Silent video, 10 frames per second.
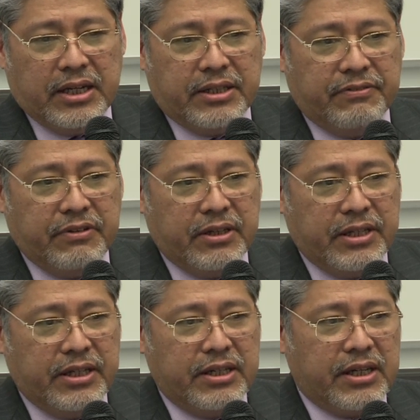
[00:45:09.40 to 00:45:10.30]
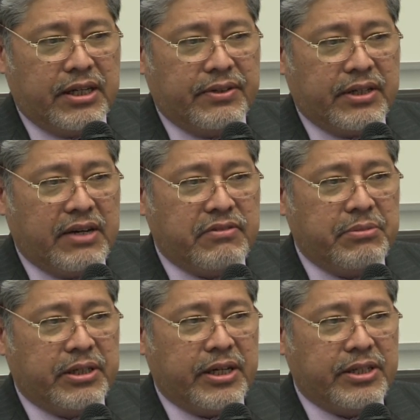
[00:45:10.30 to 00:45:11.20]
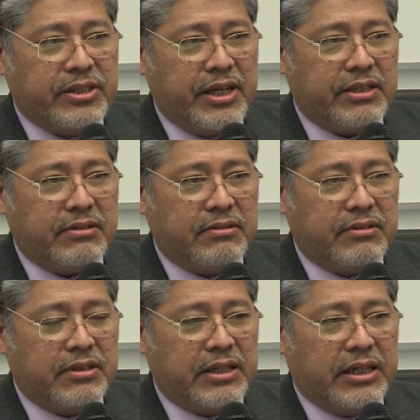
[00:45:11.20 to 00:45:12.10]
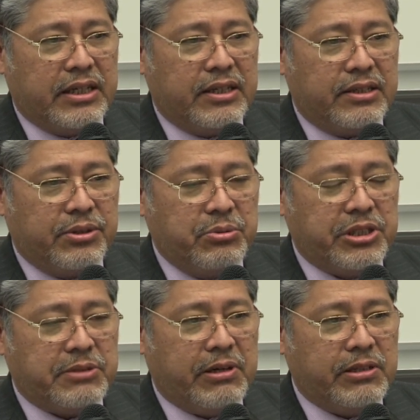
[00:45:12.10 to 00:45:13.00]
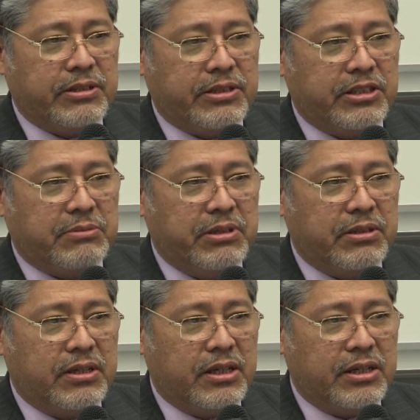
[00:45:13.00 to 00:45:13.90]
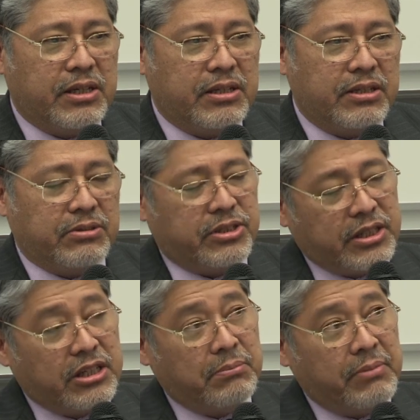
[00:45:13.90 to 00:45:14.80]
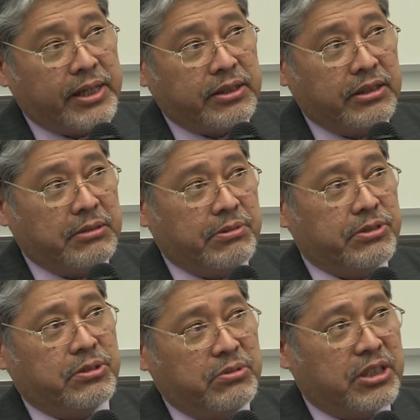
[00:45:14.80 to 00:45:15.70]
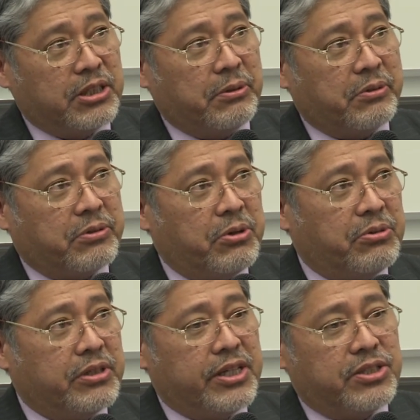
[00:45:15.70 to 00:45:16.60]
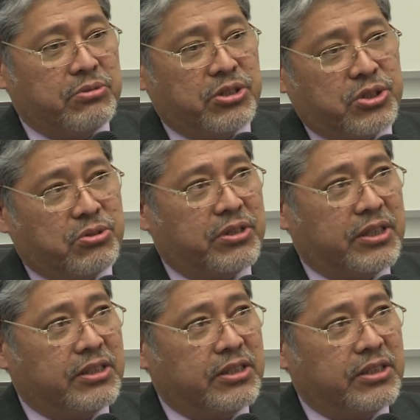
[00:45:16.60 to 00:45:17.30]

The government has not, through its policies, been single-mindedly pursuing economic growth. It has to ensure that